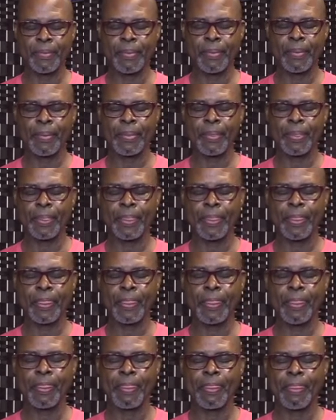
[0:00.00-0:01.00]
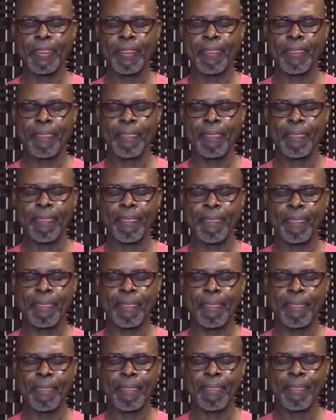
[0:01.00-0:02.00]

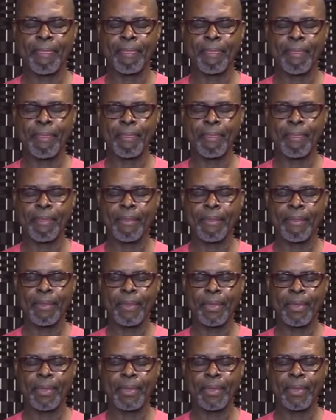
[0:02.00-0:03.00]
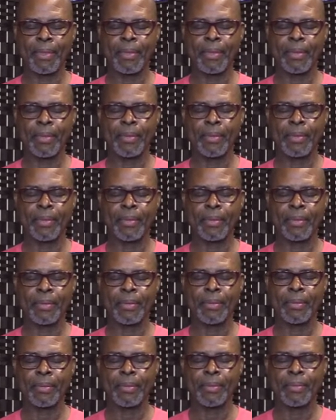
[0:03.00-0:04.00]

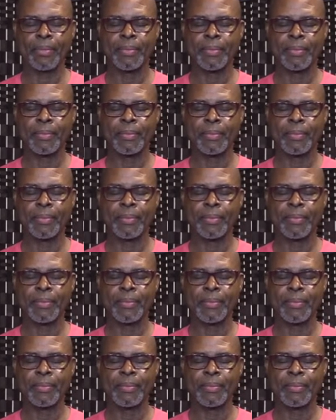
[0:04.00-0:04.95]
[no speech]